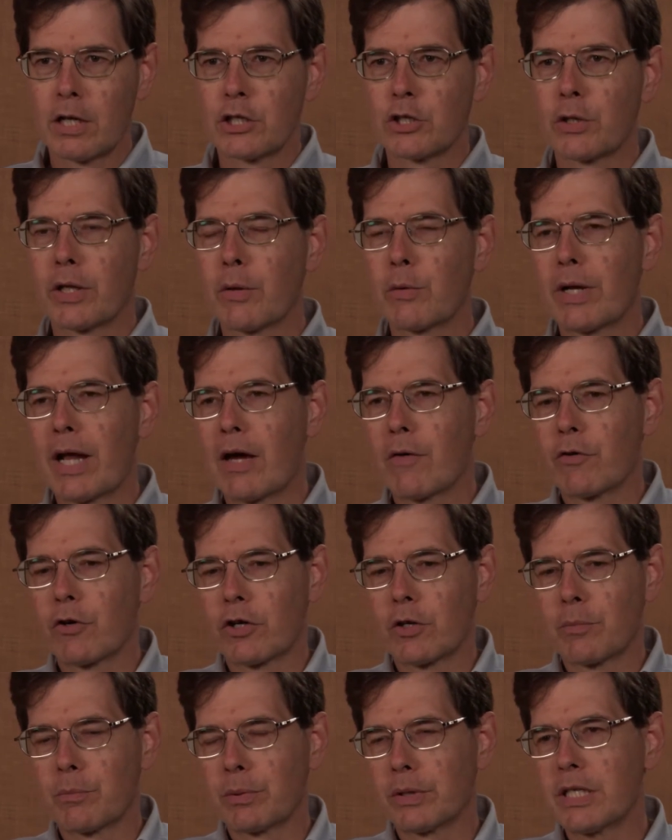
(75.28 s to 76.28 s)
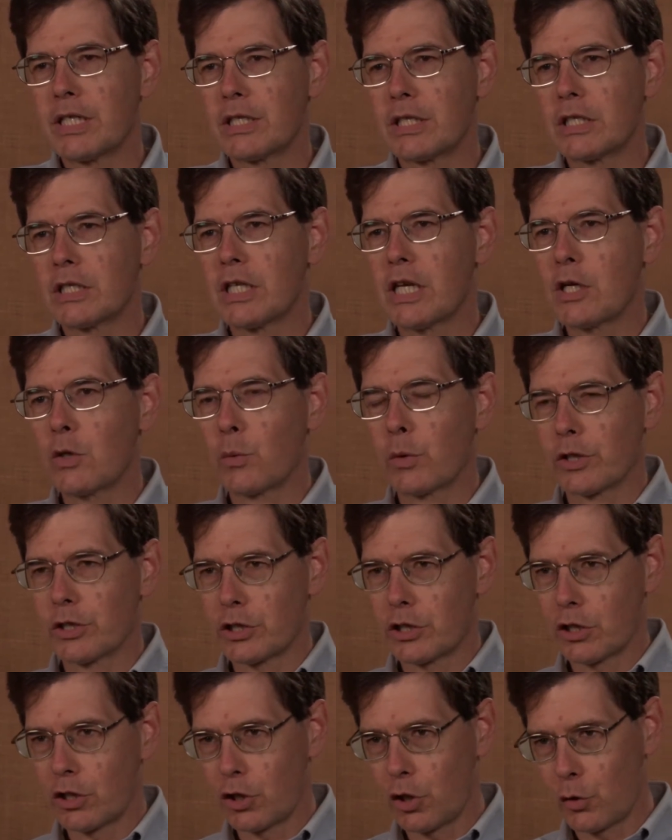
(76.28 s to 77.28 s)
So they would have a complete
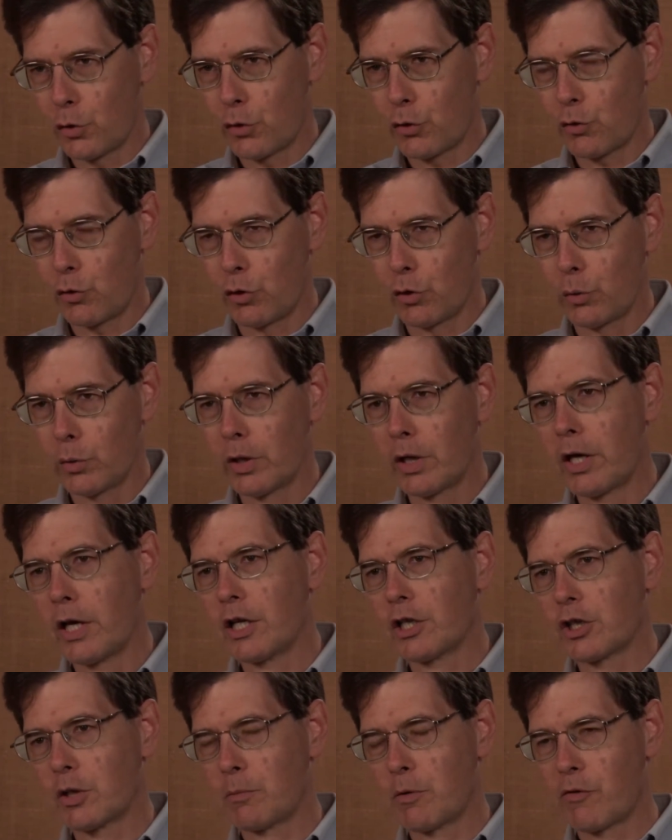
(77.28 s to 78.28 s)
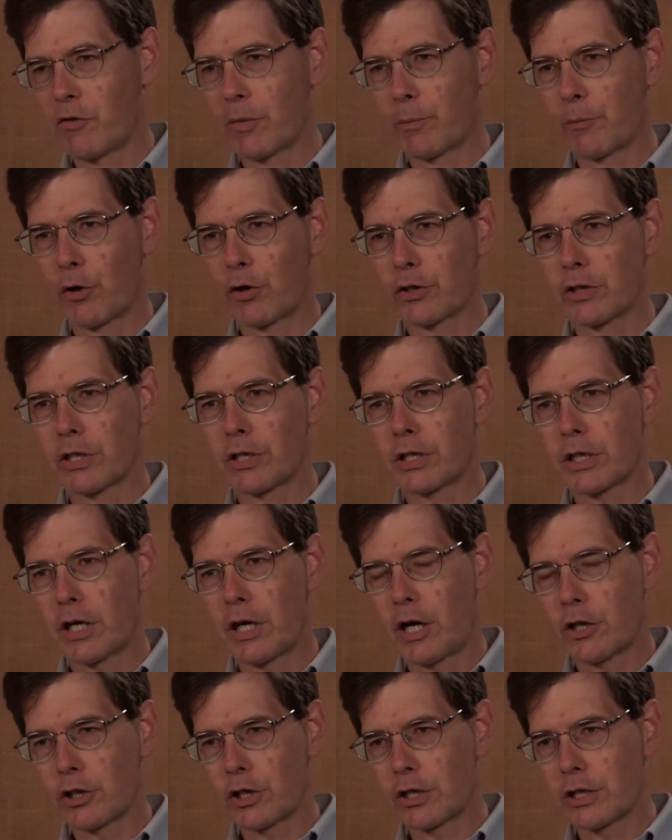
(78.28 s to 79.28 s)
sequence to go through to move the person's
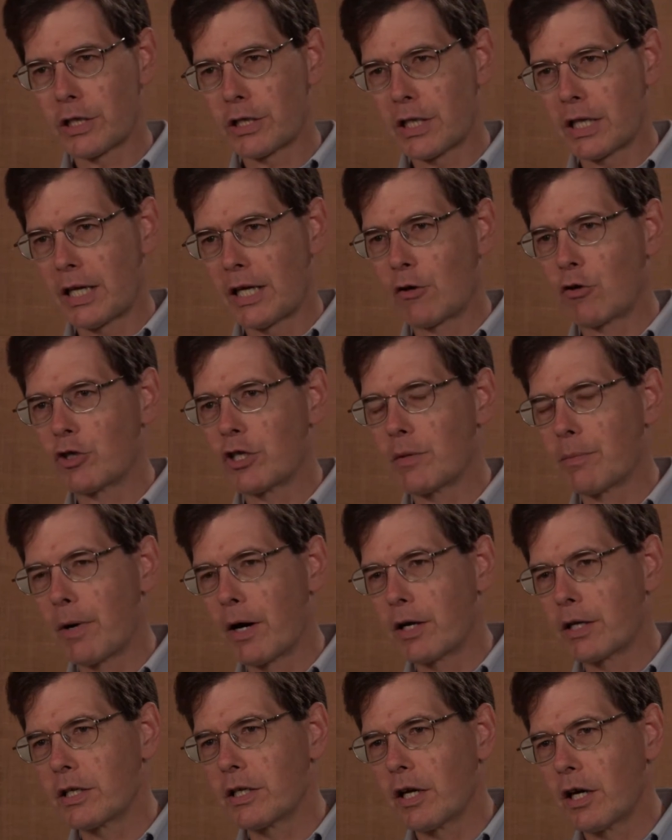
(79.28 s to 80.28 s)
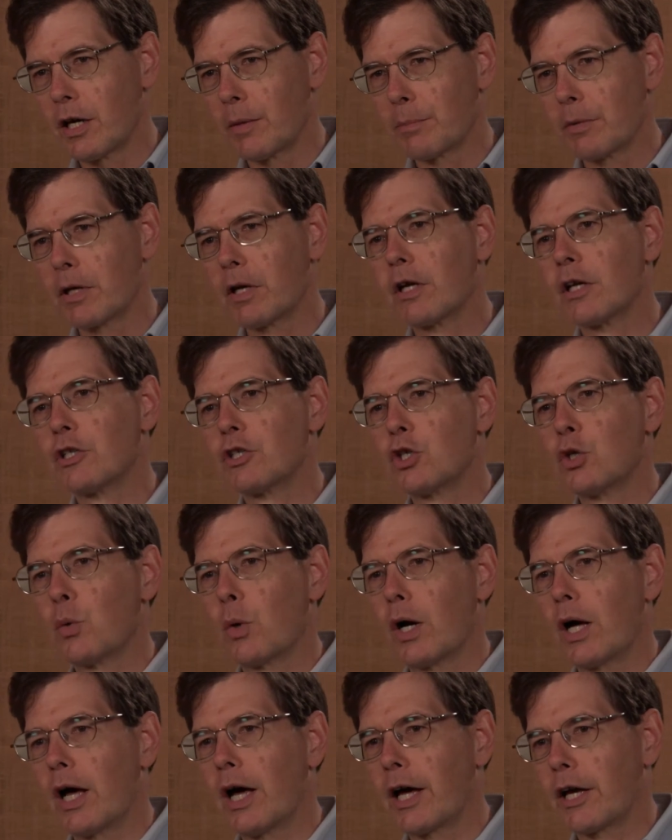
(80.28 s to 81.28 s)
consciousness and energy body up
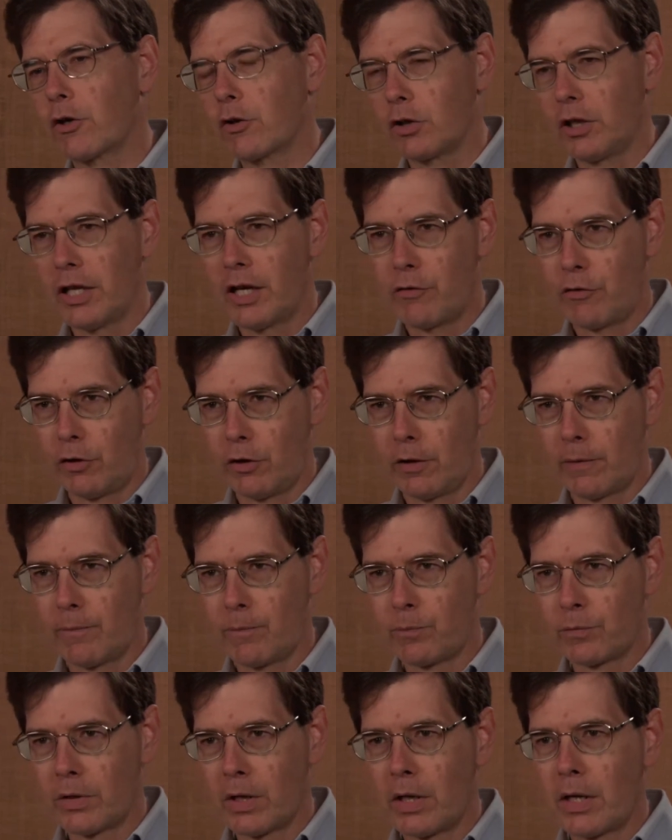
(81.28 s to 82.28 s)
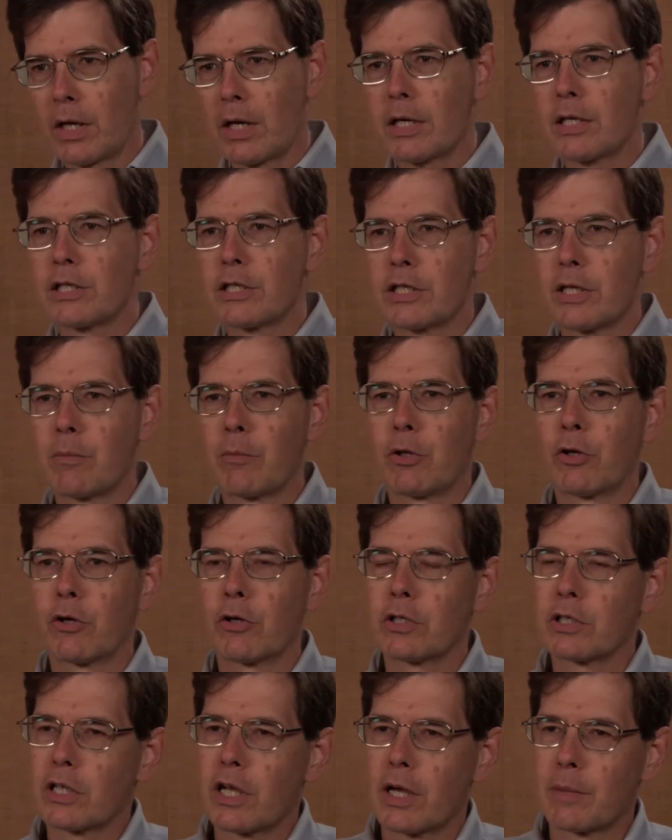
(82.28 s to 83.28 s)
to a higher level.
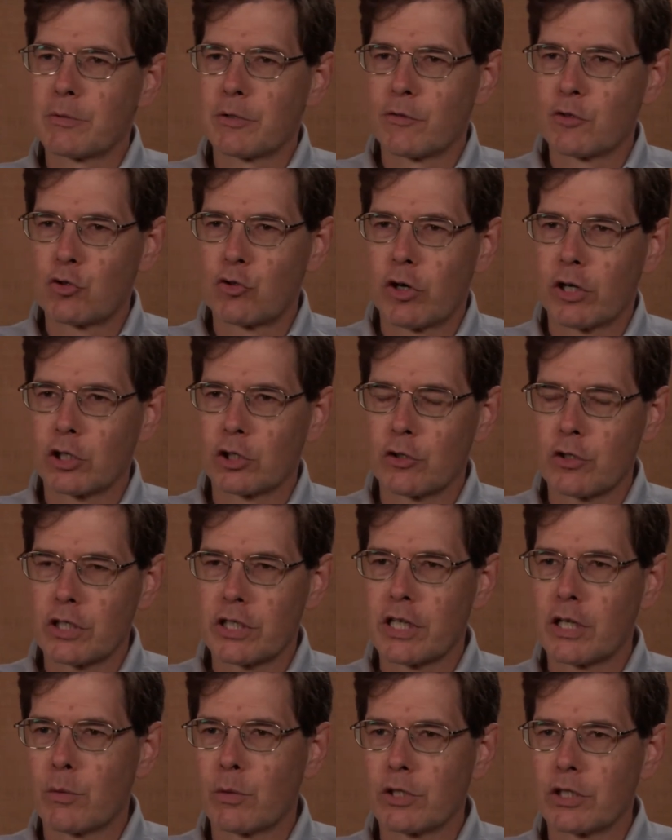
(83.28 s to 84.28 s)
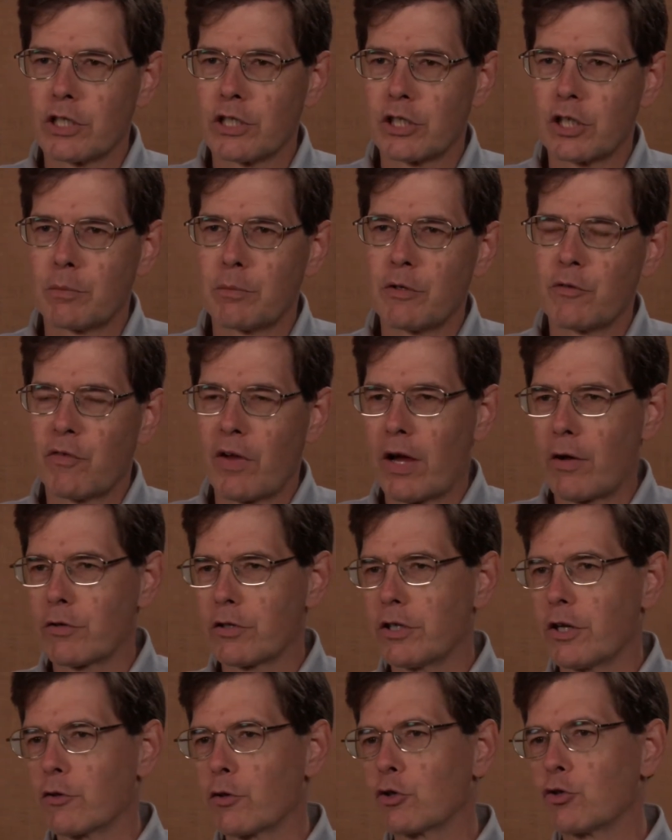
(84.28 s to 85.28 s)
Similar types of structured sequences could be found
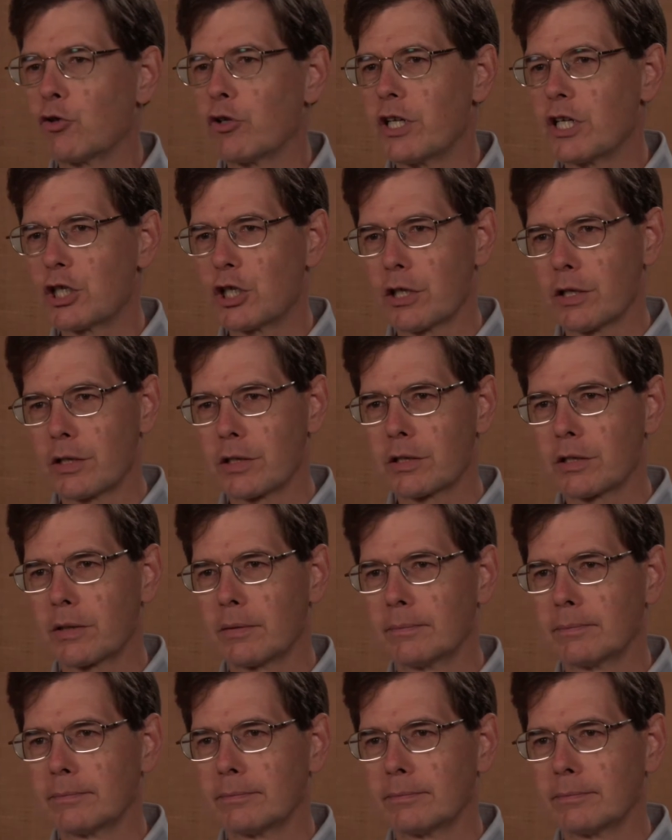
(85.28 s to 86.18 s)
in other traditions.